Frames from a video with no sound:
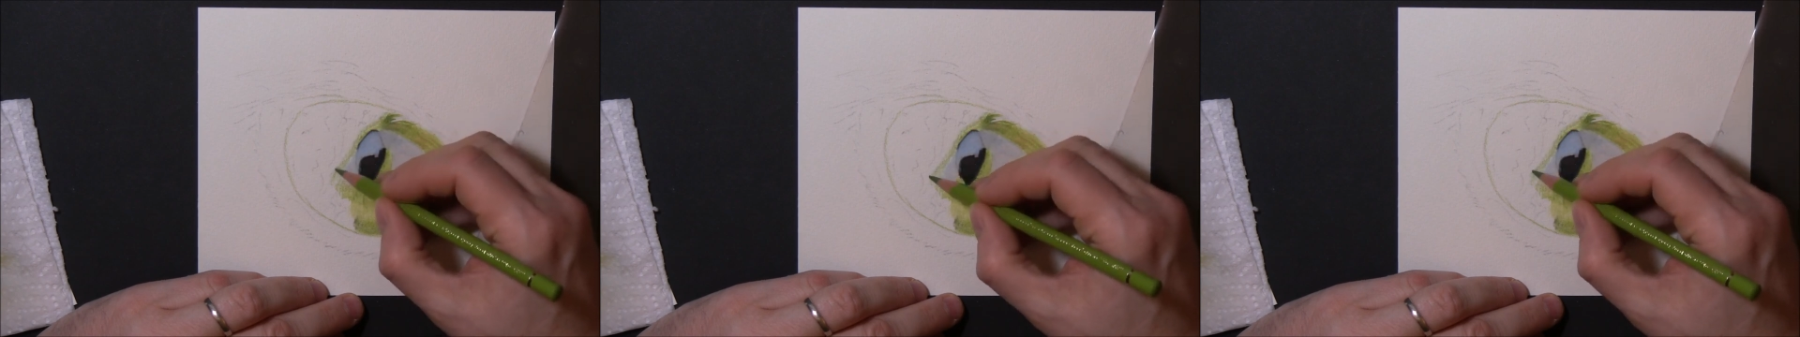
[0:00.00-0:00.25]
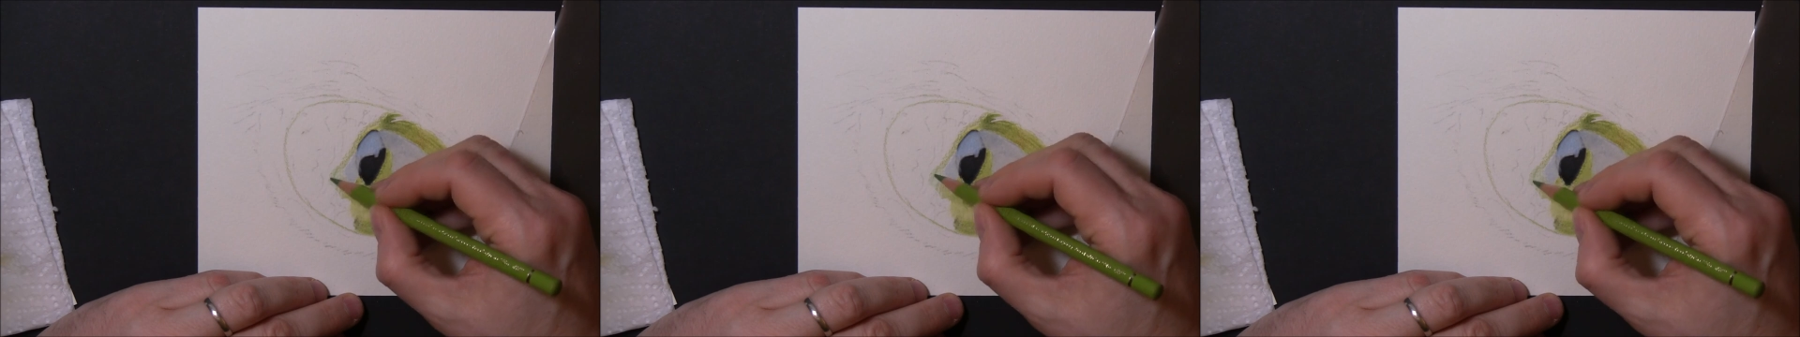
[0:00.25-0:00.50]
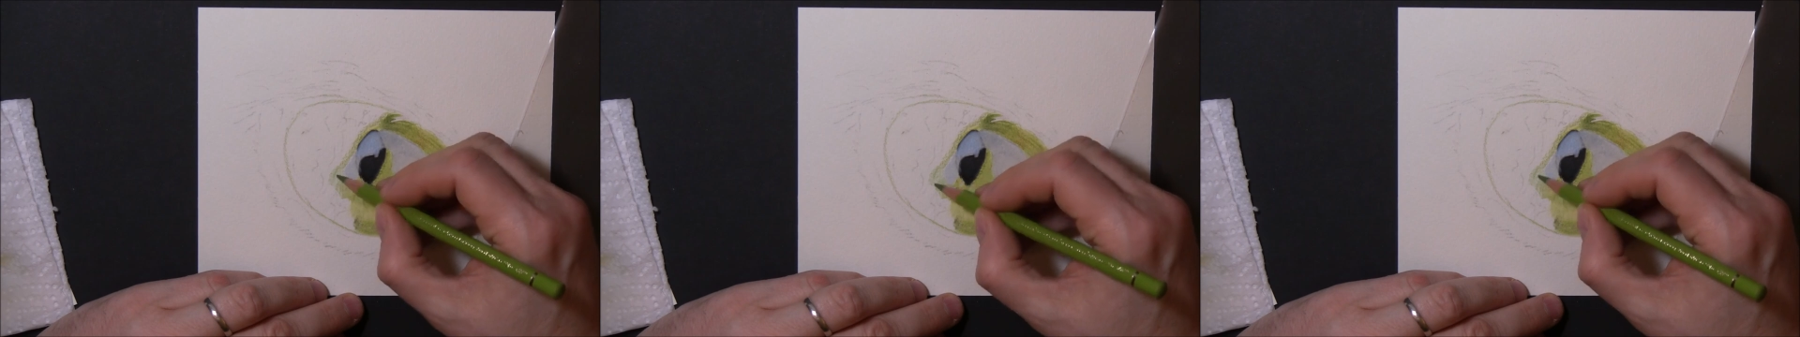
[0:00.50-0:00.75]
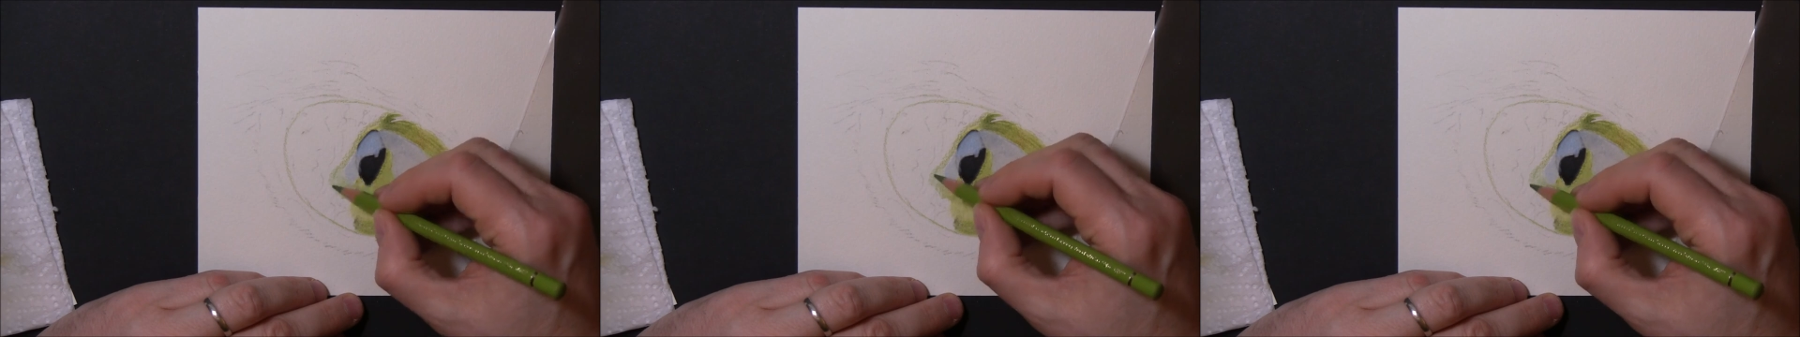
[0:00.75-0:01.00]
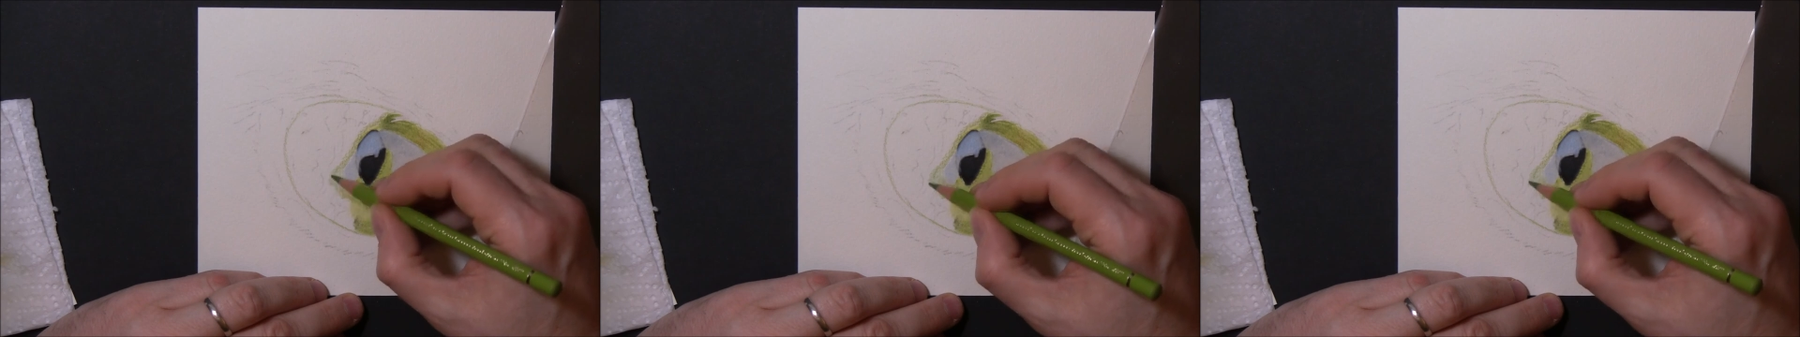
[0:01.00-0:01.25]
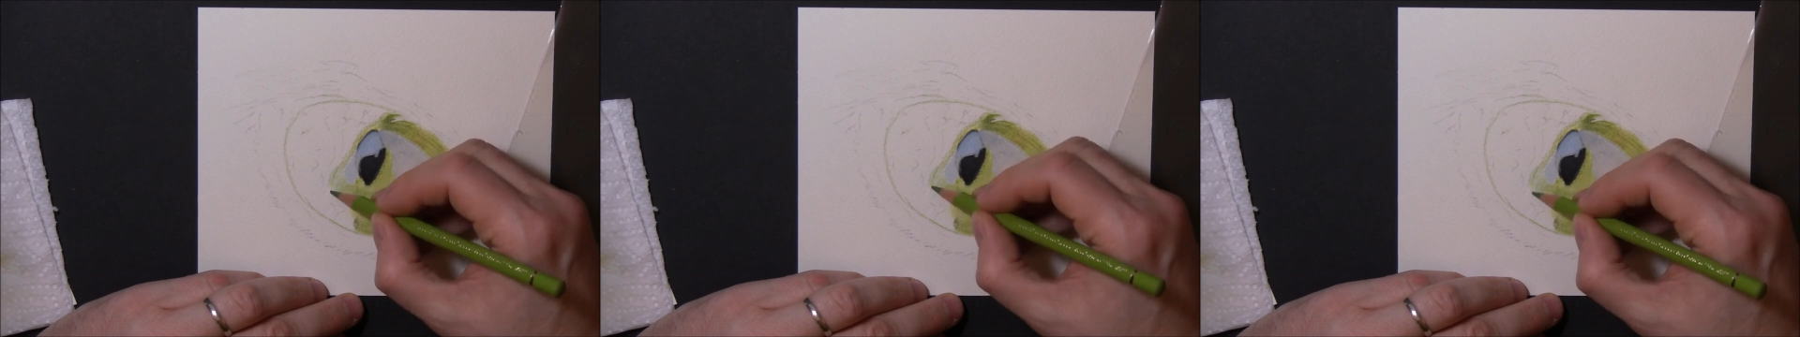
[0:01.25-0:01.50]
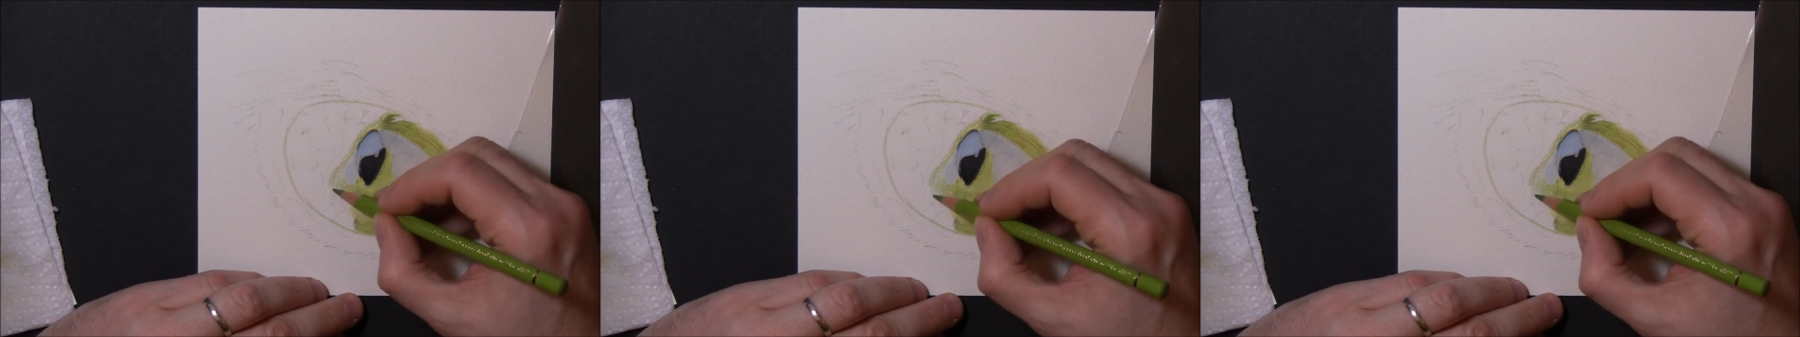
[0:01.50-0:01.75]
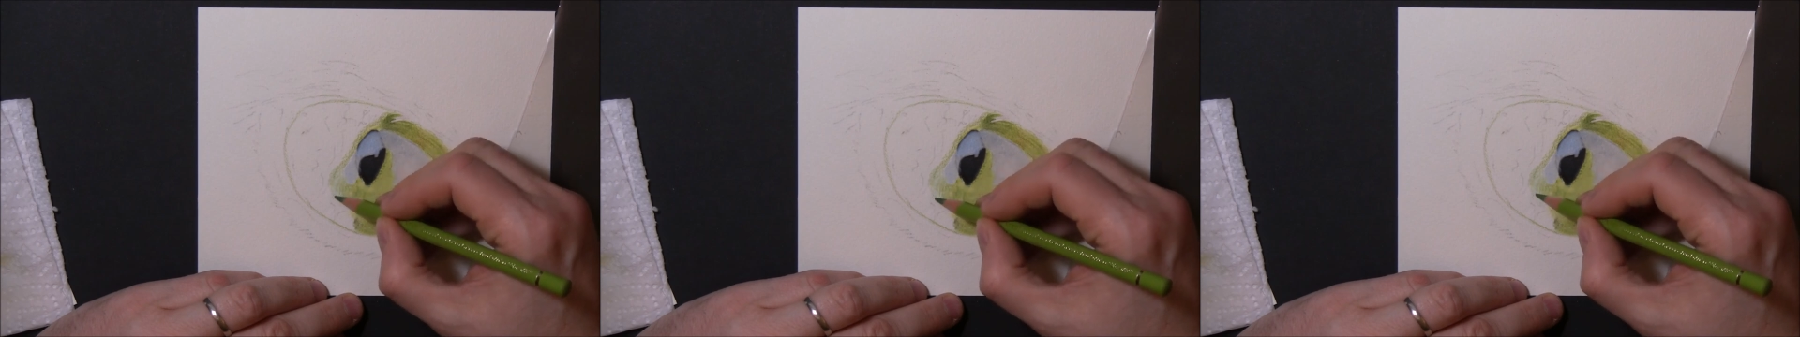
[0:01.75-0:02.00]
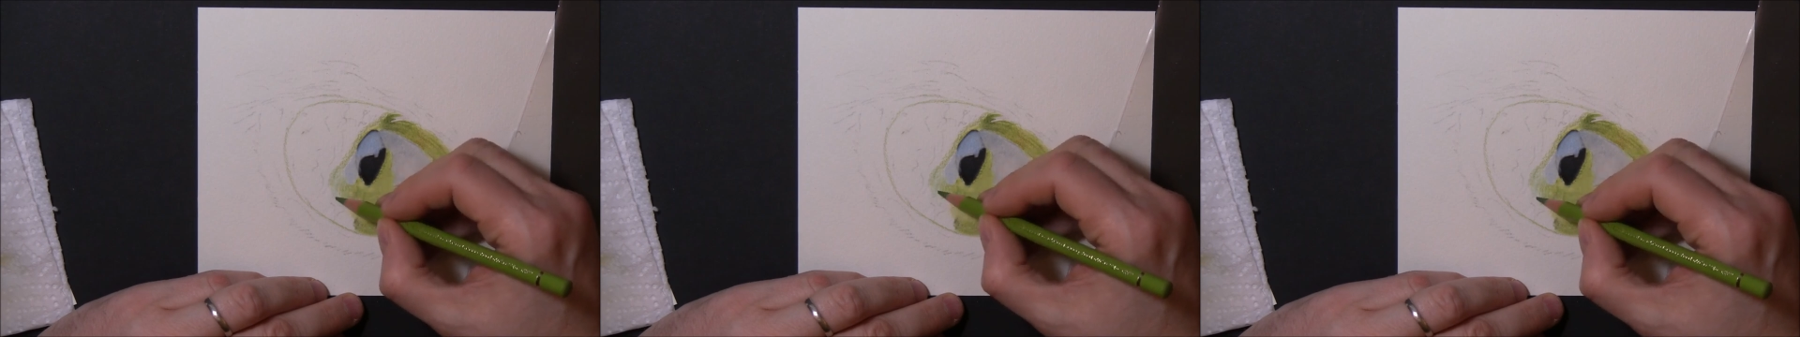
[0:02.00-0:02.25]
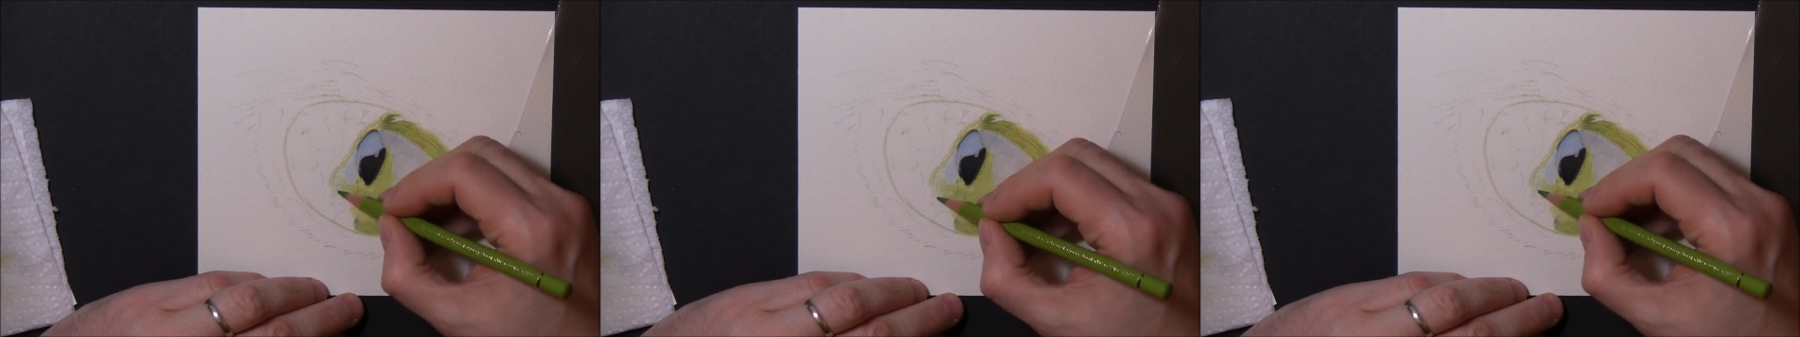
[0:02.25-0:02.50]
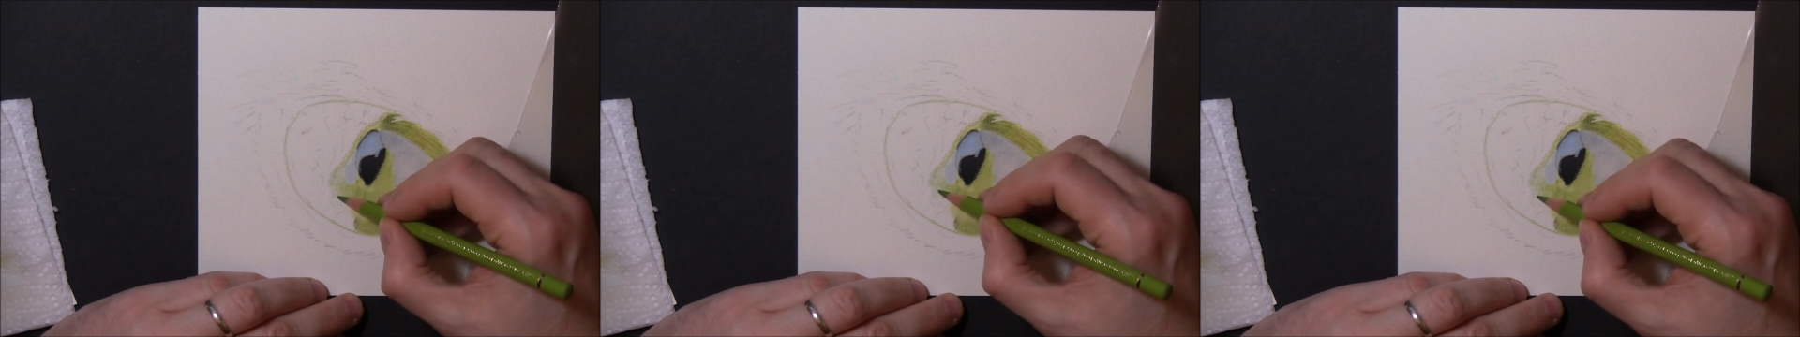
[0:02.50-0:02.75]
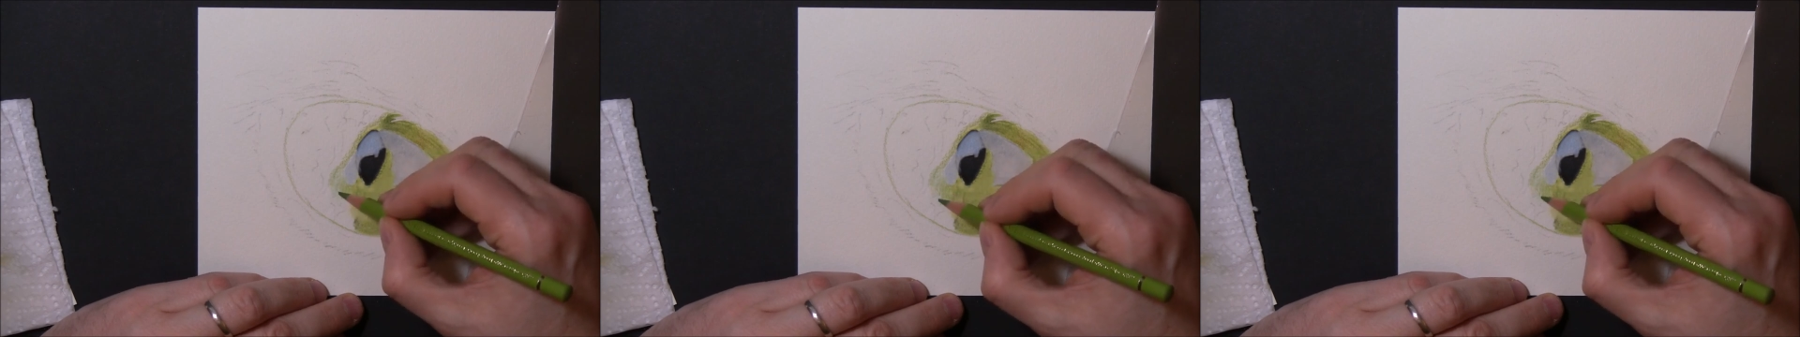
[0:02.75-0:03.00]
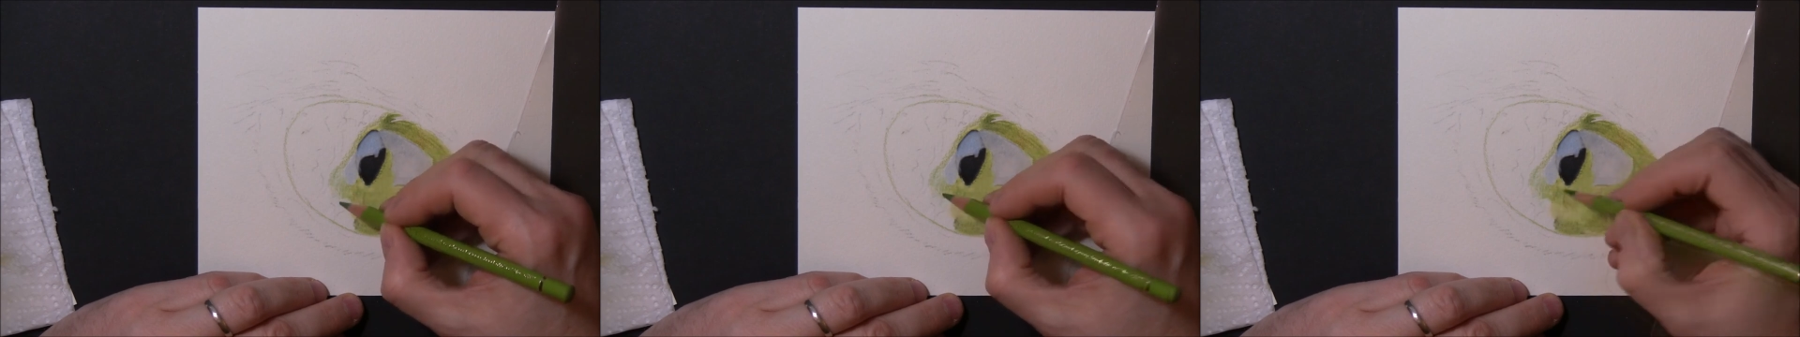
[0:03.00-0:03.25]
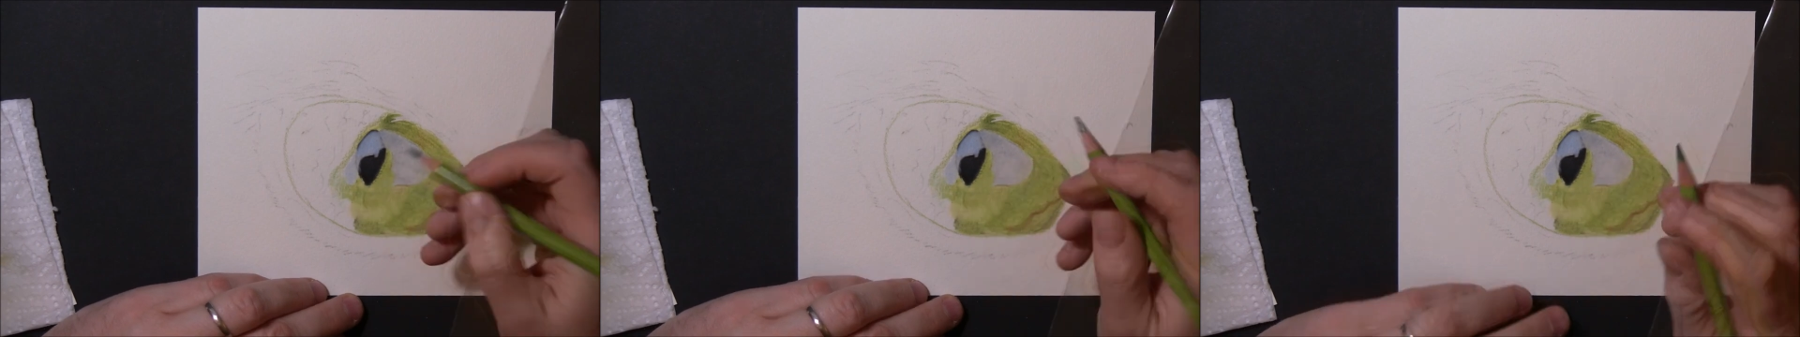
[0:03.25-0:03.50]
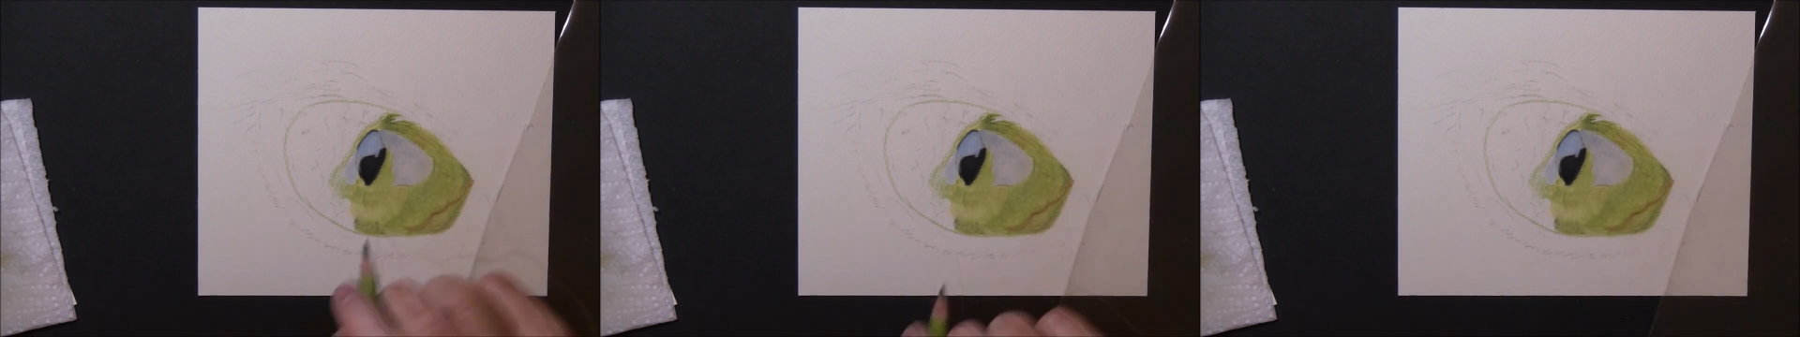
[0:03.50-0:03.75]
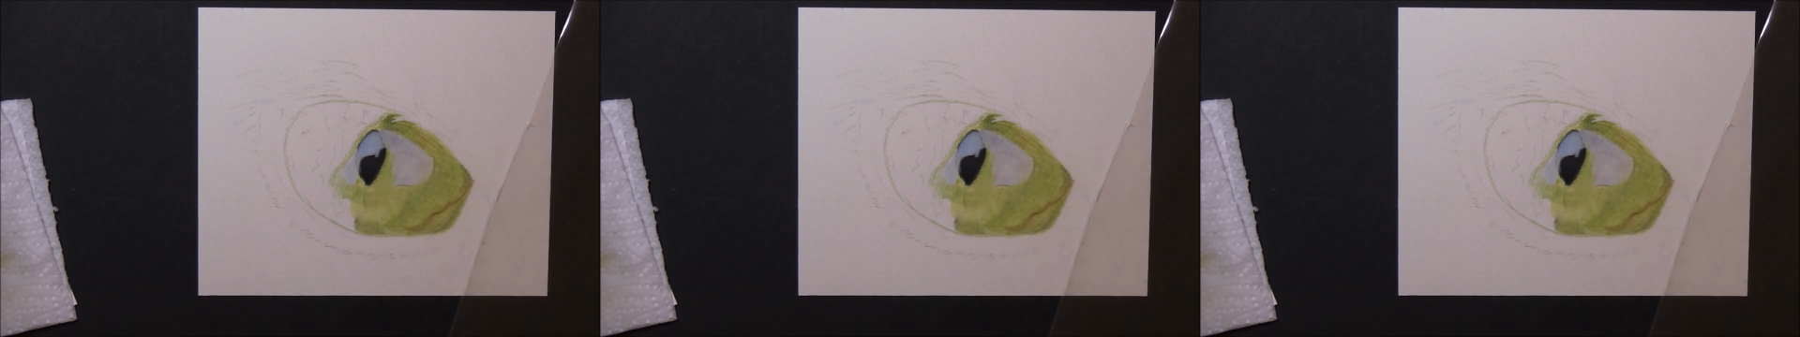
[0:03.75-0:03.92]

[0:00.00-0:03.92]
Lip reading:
No face is visible, so there are no lips to read.